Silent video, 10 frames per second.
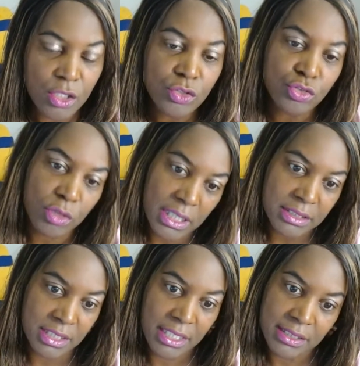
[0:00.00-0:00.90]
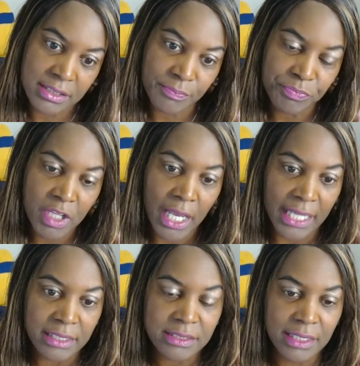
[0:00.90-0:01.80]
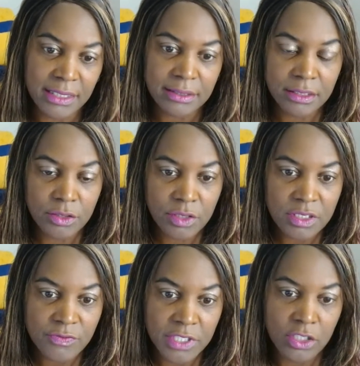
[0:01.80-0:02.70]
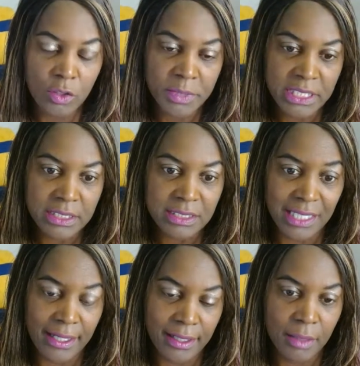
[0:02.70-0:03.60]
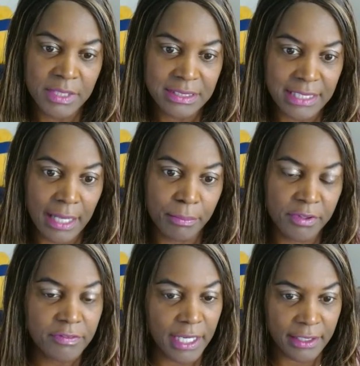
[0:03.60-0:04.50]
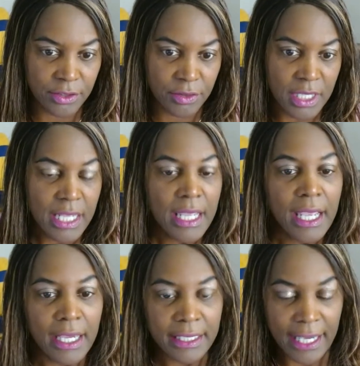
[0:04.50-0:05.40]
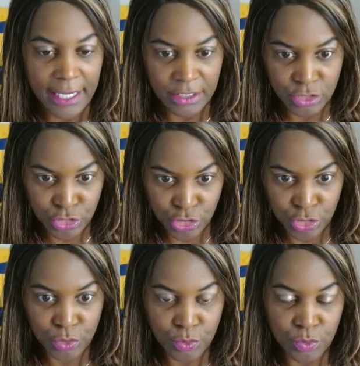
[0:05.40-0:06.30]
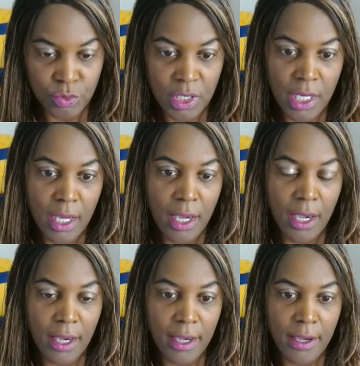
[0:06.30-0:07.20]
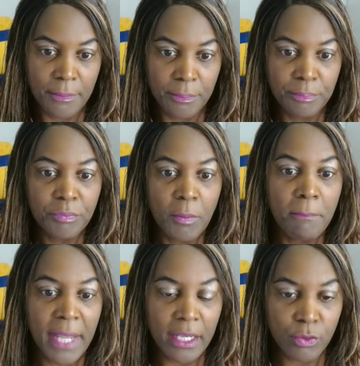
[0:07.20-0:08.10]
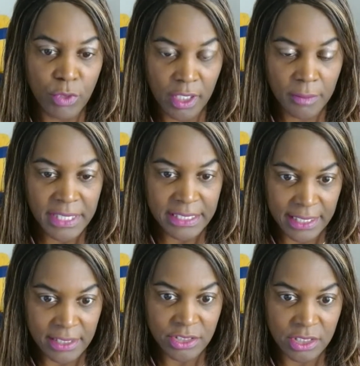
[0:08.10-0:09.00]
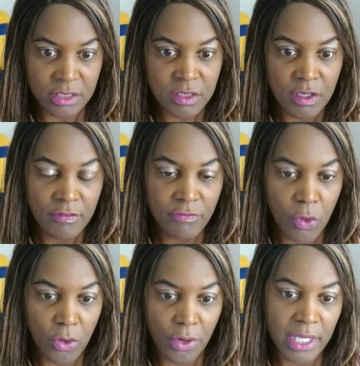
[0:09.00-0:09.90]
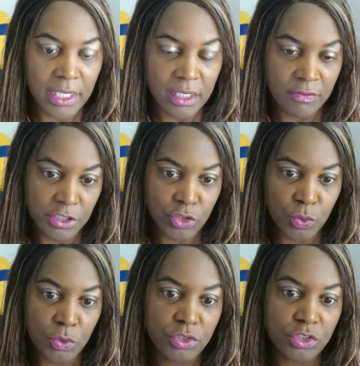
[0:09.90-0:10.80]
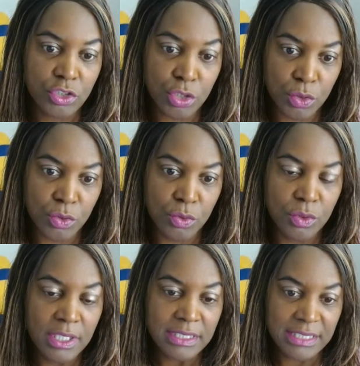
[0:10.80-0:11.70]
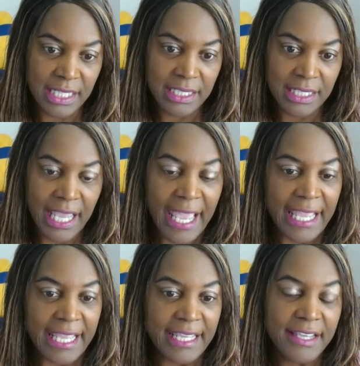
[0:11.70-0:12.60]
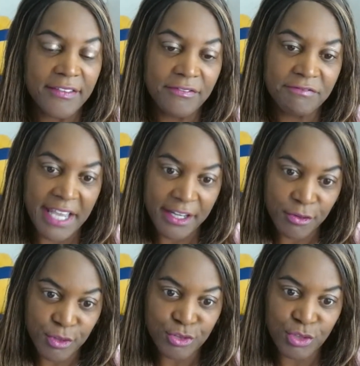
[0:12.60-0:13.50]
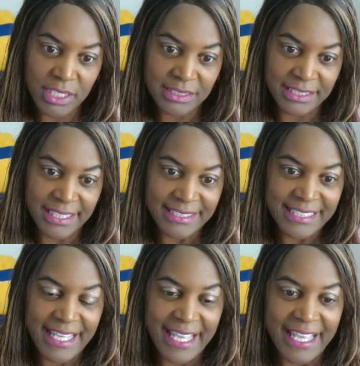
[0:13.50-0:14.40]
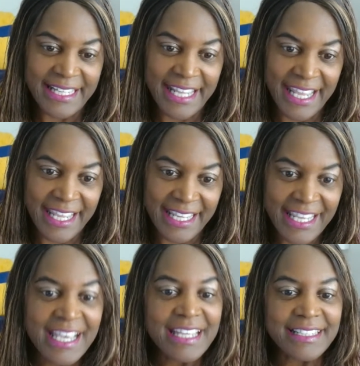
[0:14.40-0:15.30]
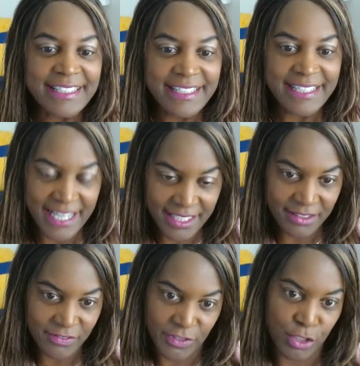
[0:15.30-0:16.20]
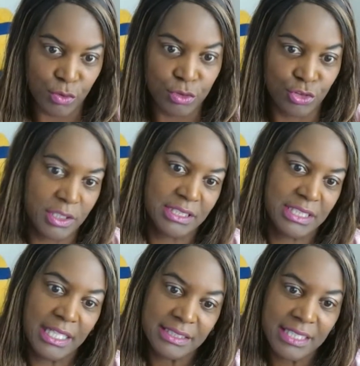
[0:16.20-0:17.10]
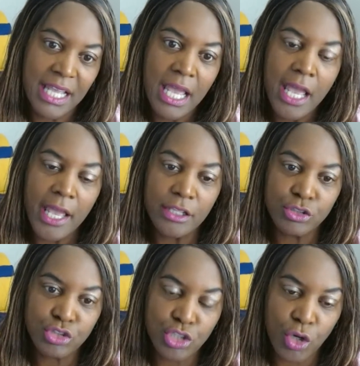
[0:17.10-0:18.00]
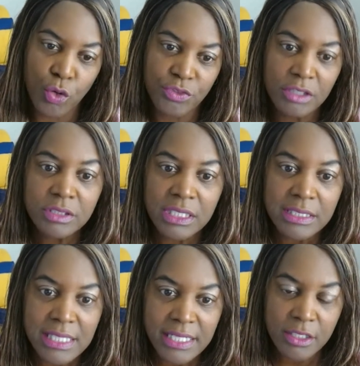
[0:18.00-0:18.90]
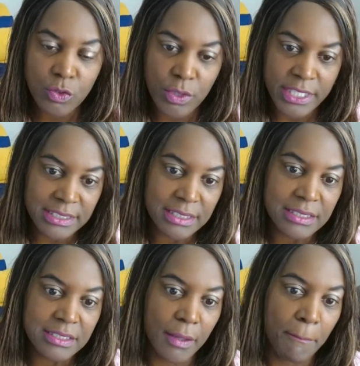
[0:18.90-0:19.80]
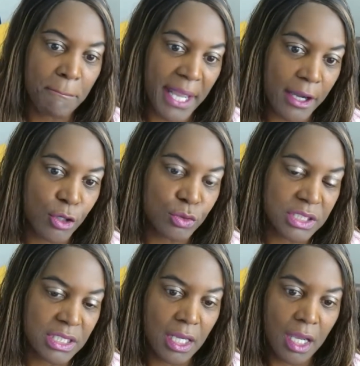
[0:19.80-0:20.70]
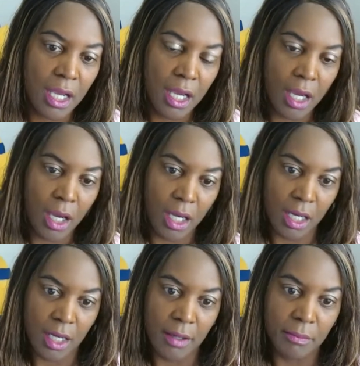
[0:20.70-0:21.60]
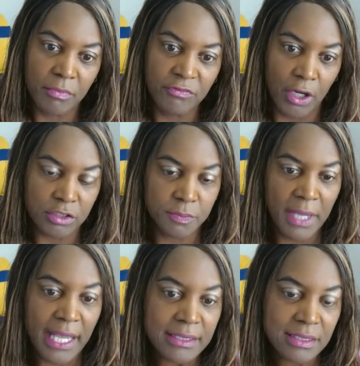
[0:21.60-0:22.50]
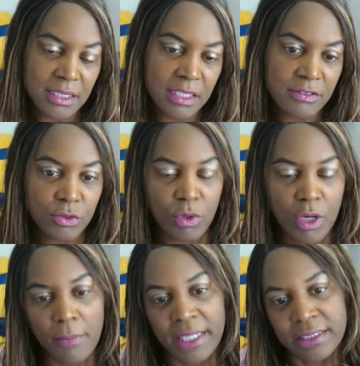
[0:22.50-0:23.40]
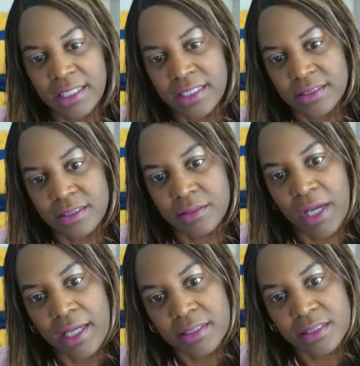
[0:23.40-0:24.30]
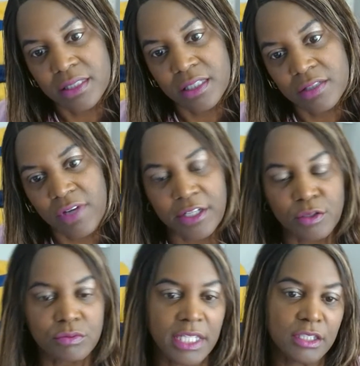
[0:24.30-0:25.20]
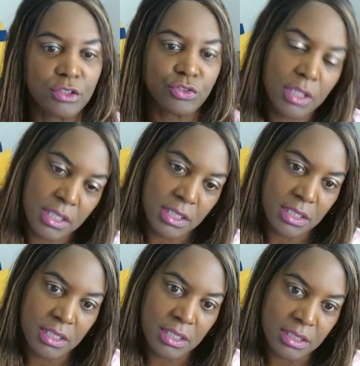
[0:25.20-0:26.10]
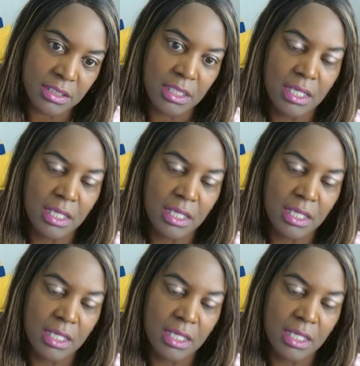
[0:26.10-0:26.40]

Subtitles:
drug test. I decided to do this video because I am a SAP provider and I do make recommendations for individuals to take a federal drug test and a non federal drug test. And so there's a lot of questions about false positives. Why am I testing positive? I don't take drugs.